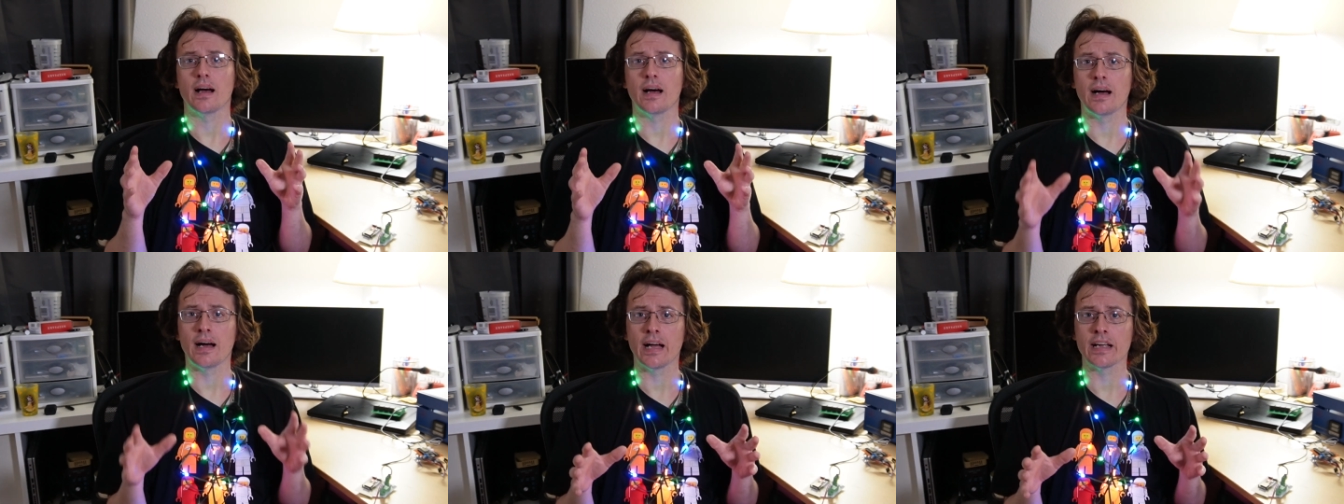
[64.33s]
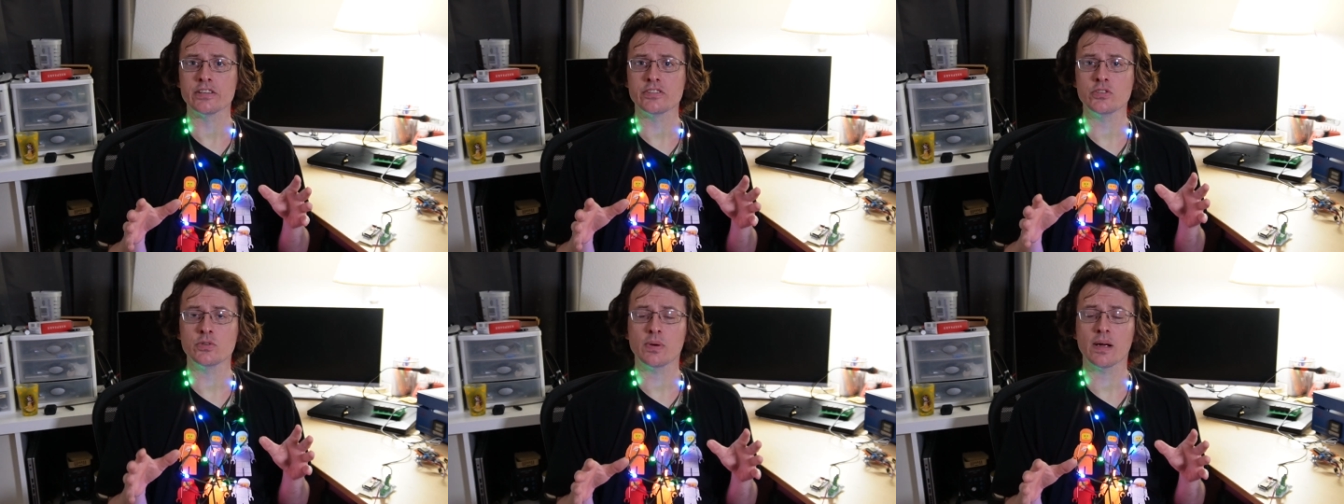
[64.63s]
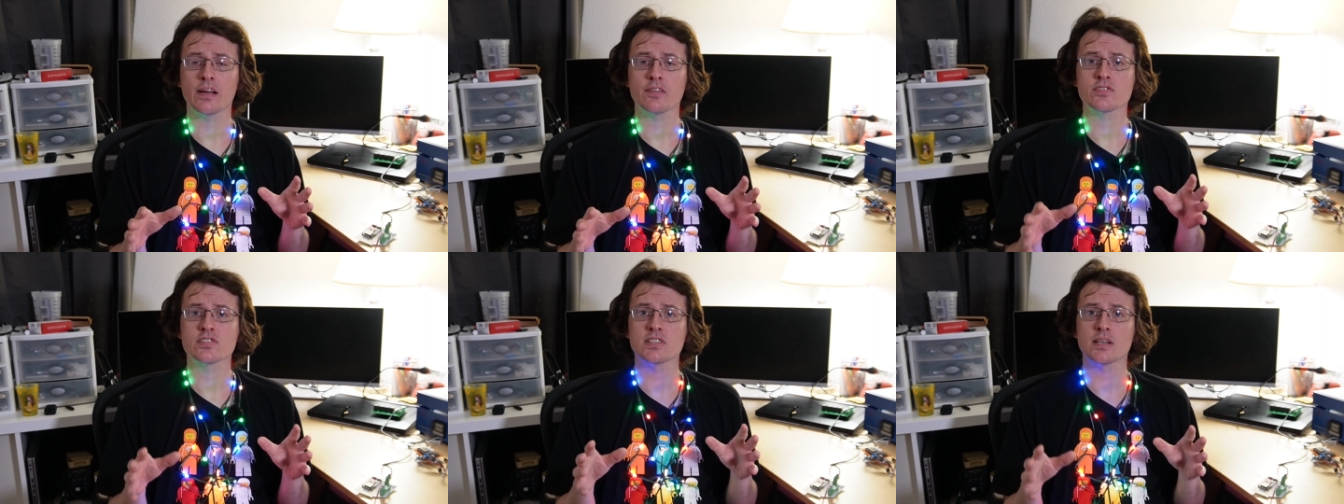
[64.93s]
I do
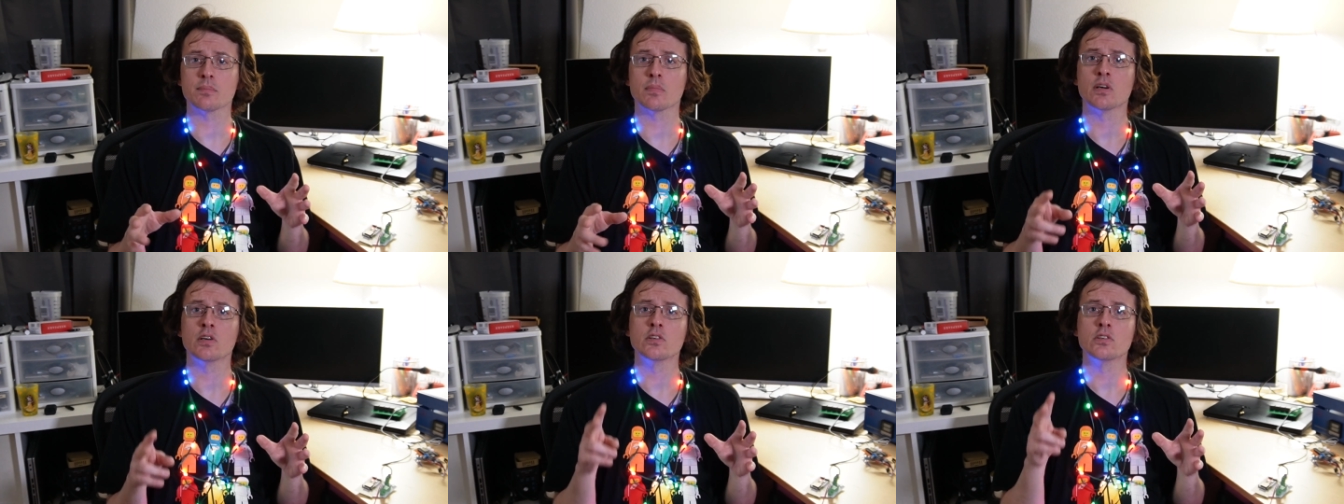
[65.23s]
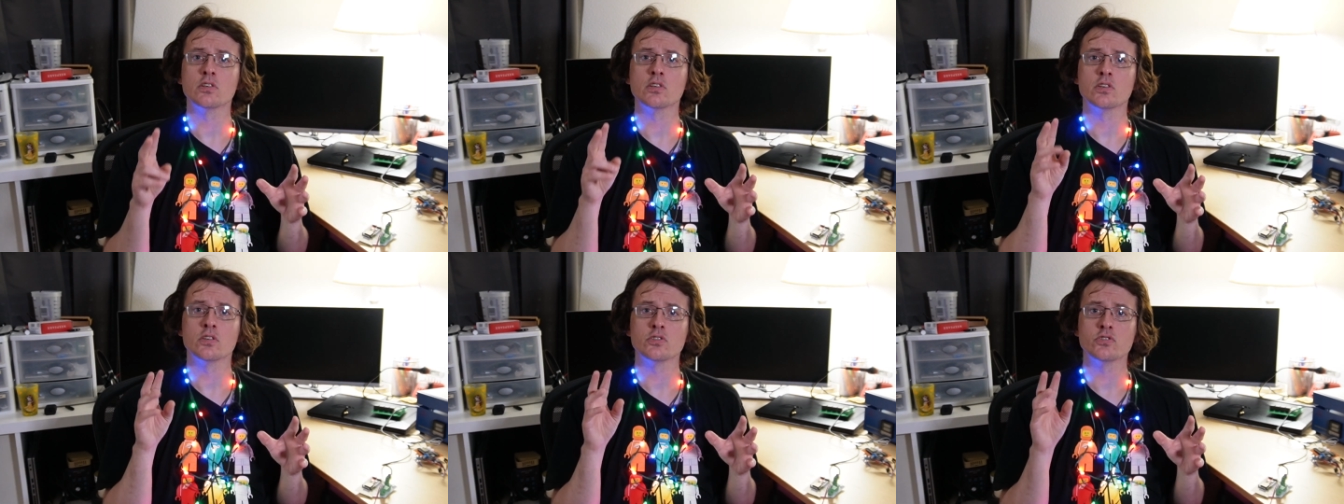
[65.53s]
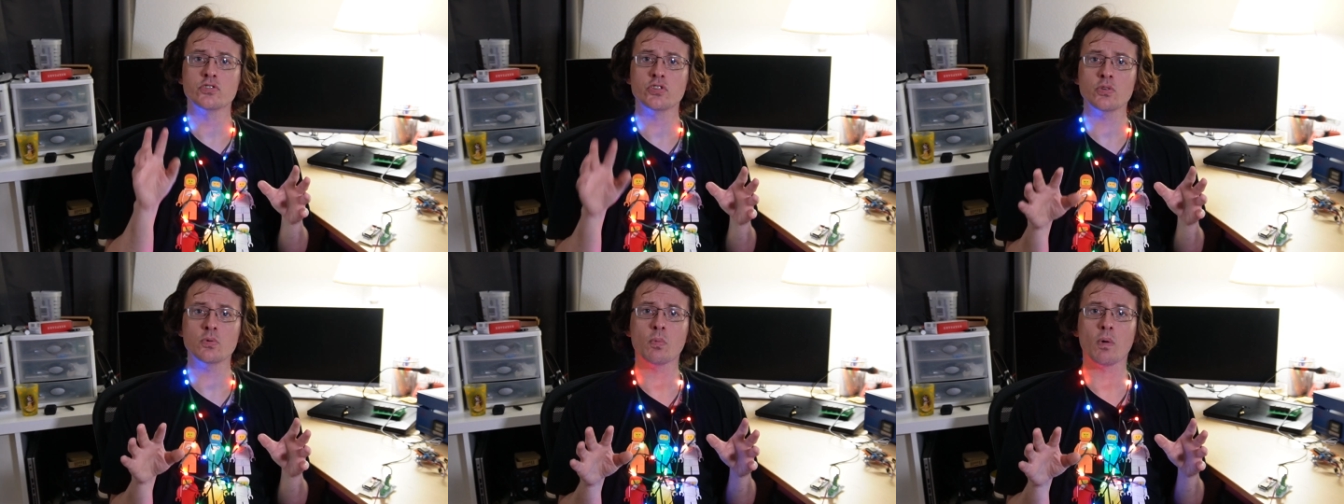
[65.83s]
have some
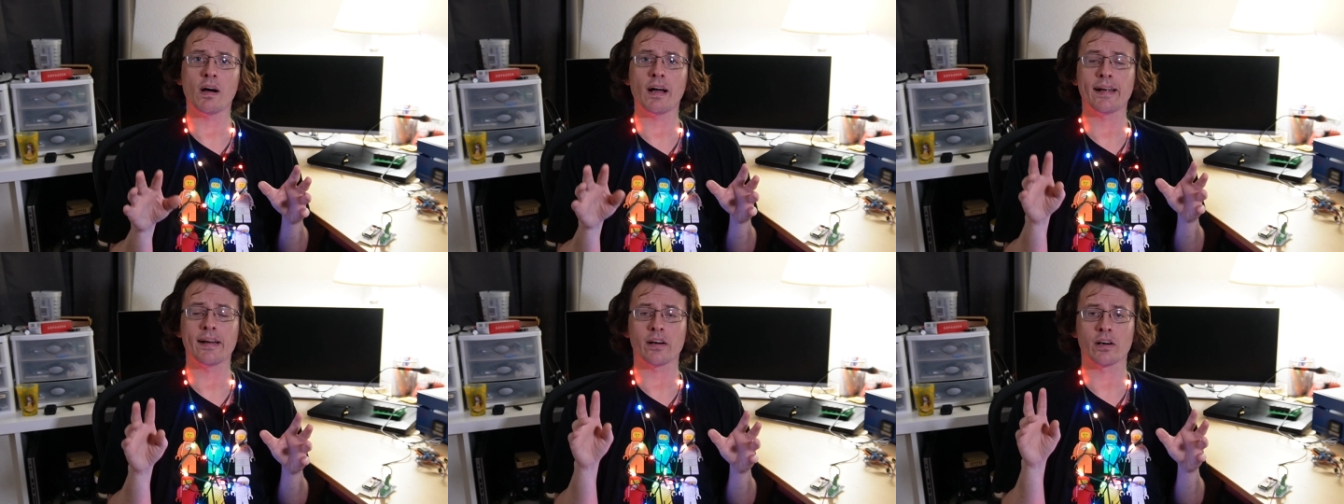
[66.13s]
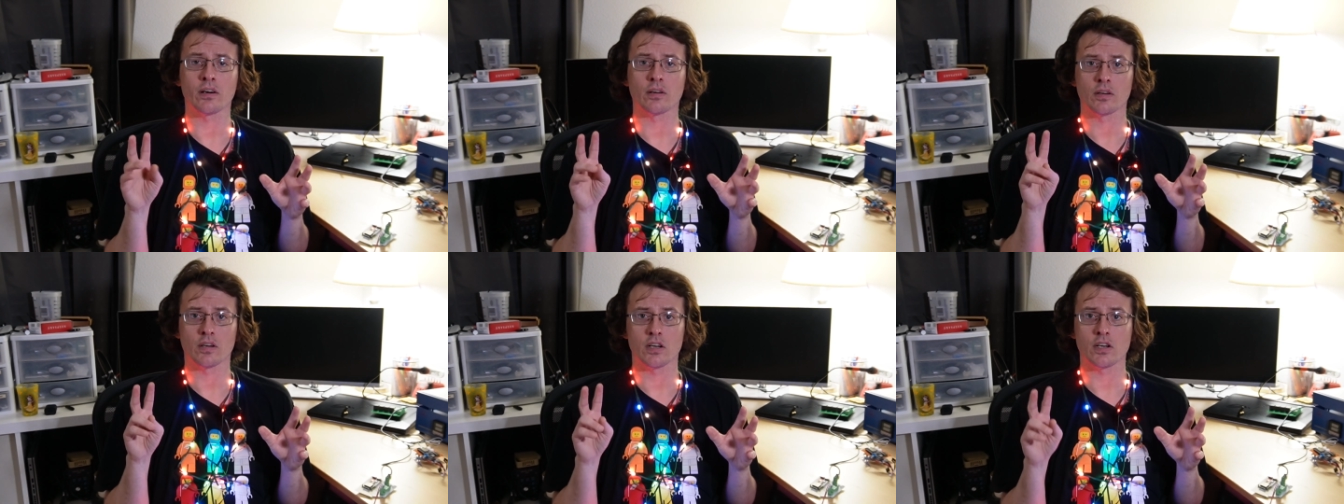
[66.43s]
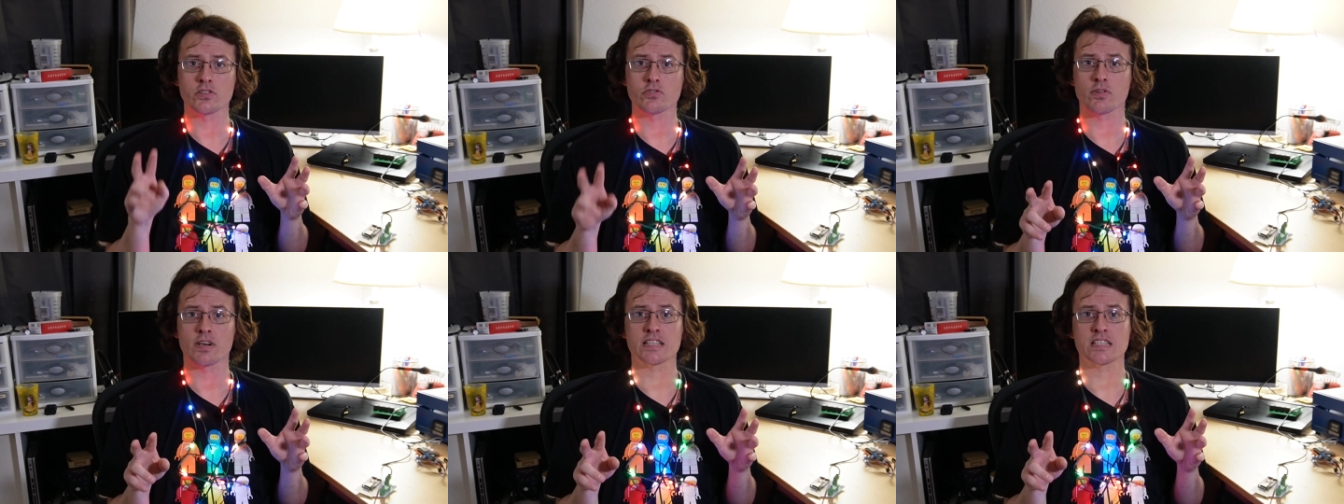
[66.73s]
two-wire
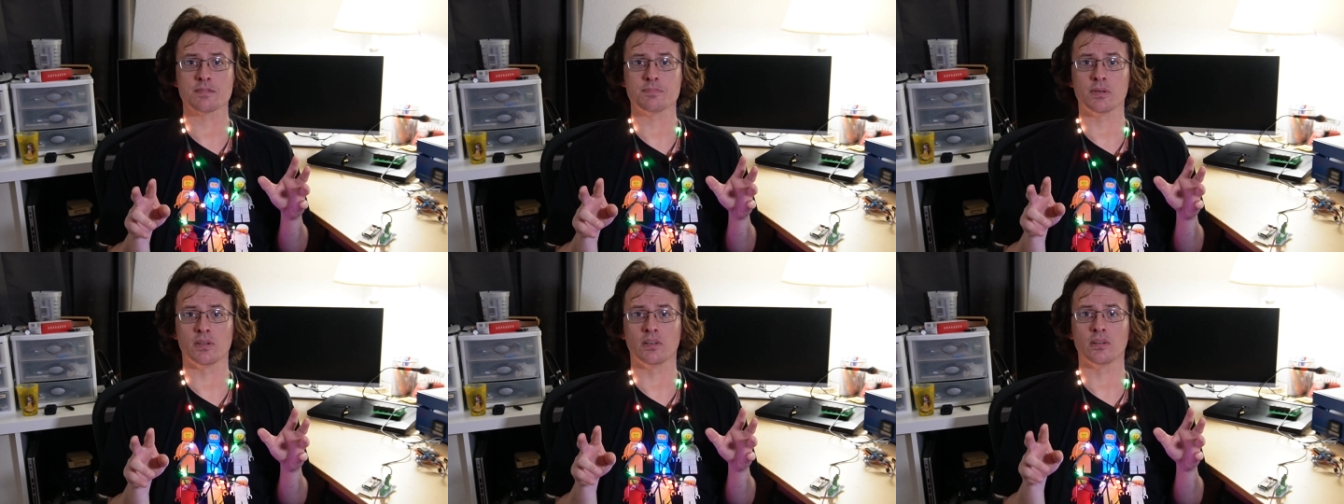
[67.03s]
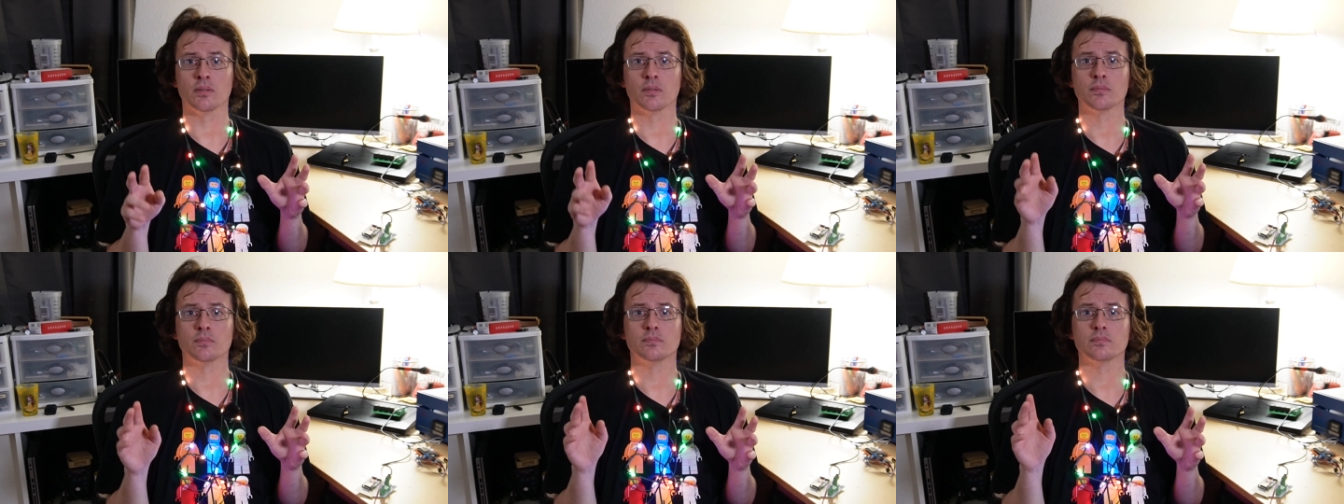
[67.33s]
addressable